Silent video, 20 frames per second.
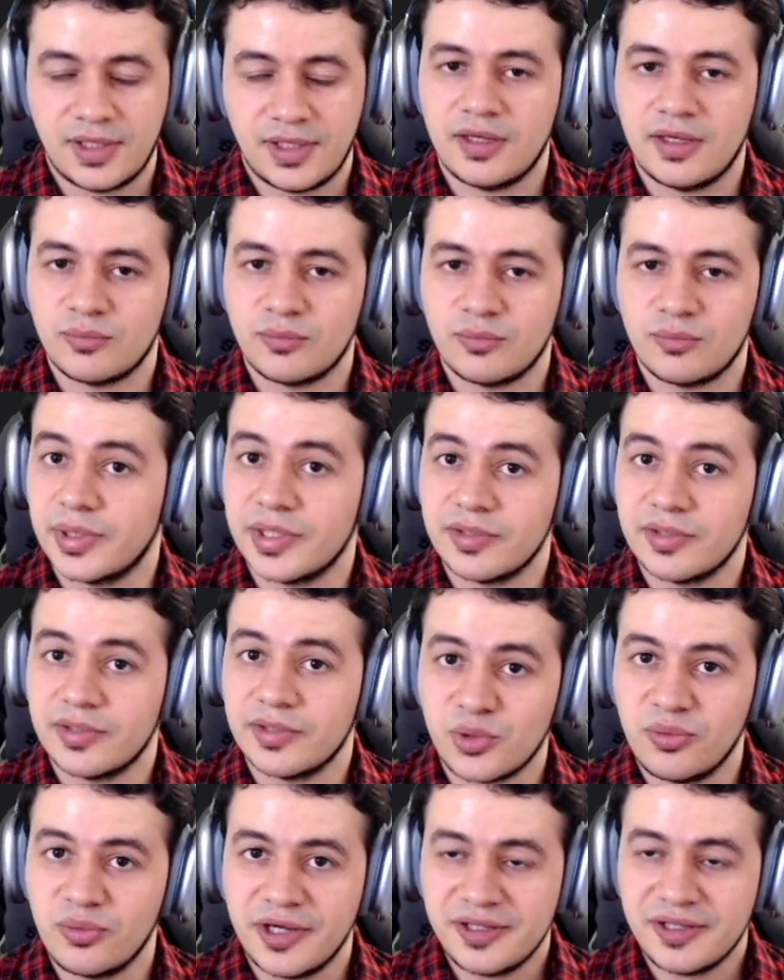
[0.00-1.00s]
and we wait for
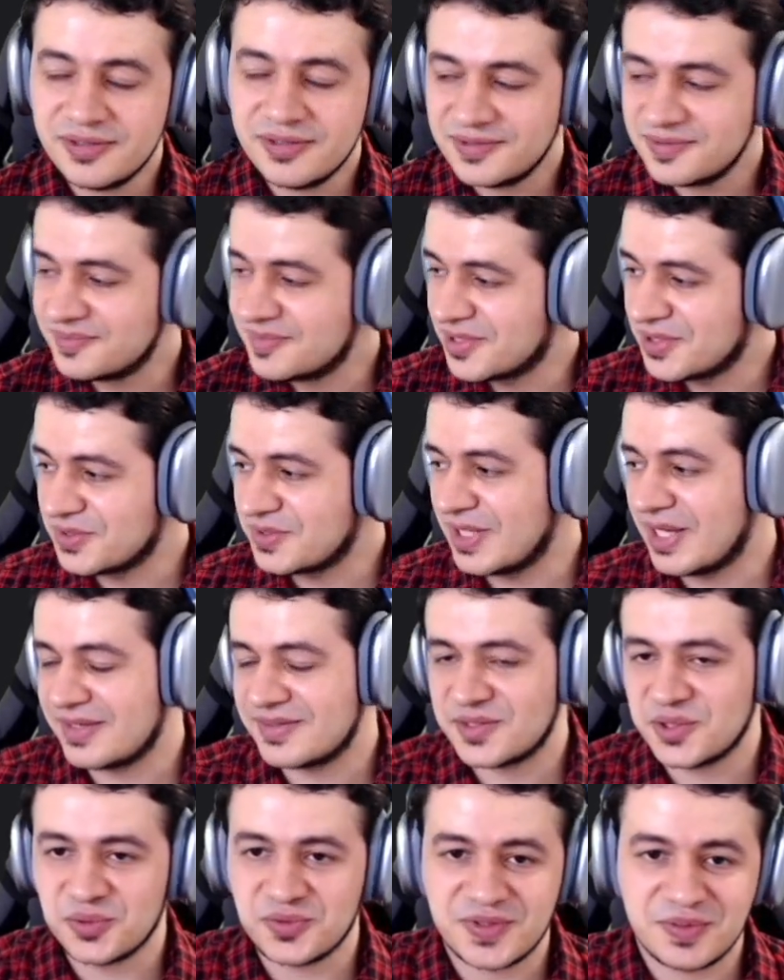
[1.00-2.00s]
a while because
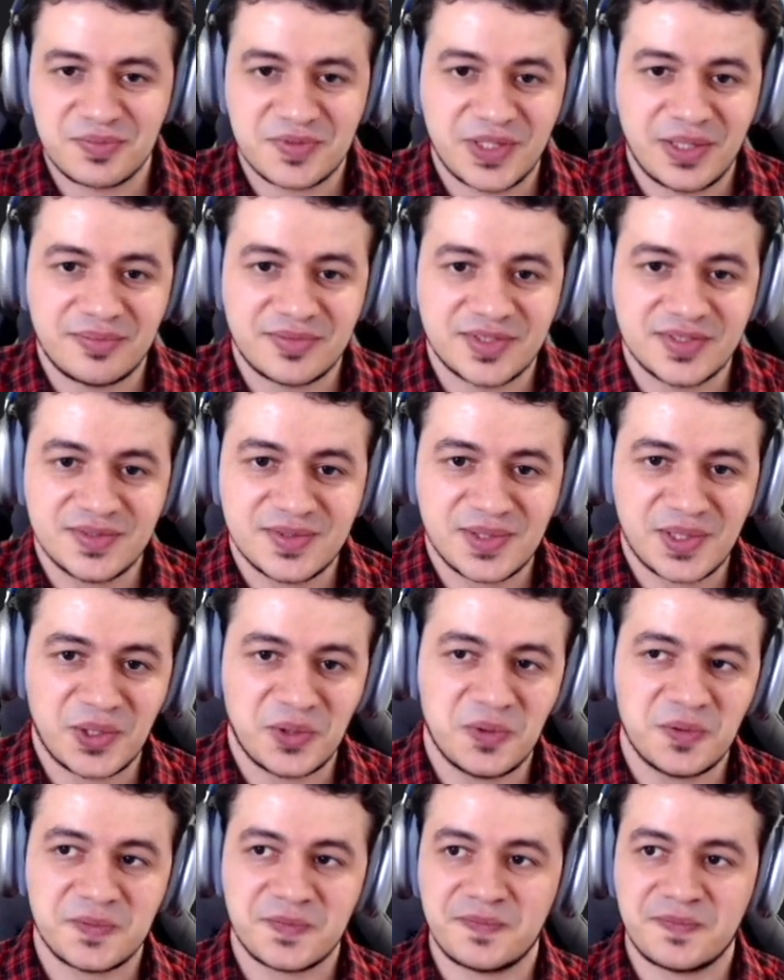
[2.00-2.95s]
Xcode sometimes is slow.